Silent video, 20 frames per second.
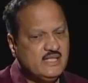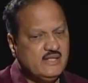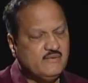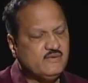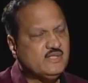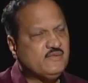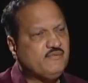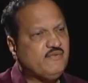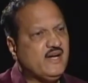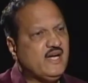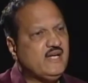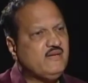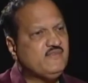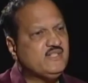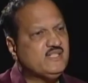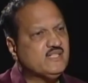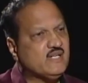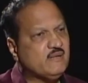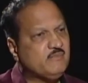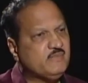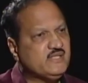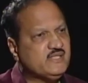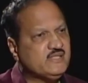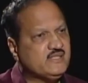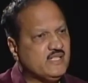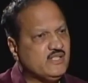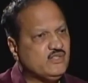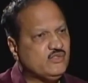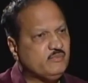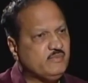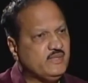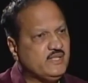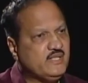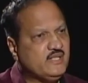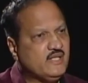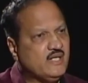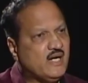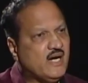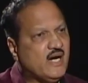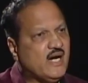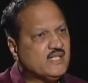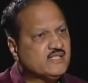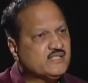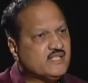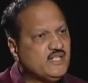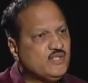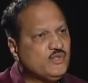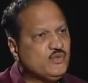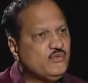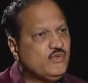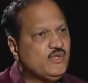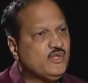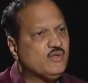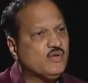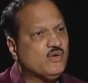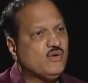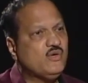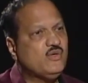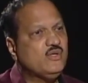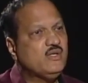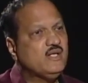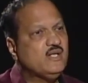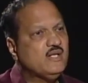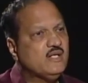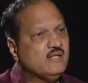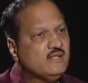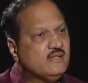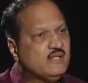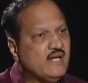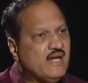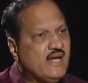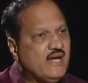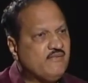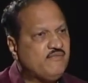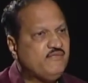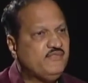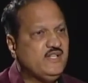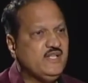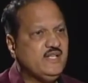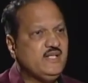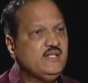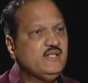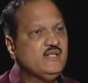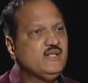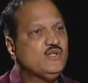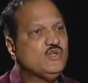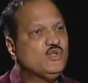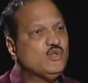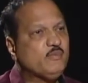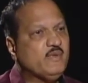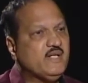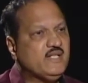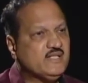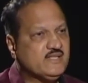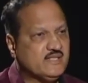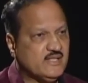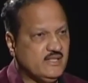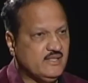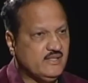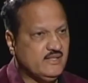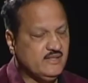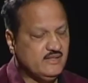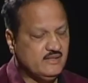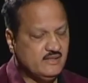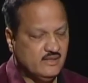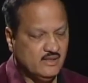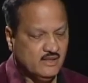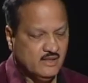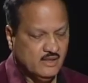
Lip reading: there was a file which the commission sent to me asking to withdraw the FD to pay the salary.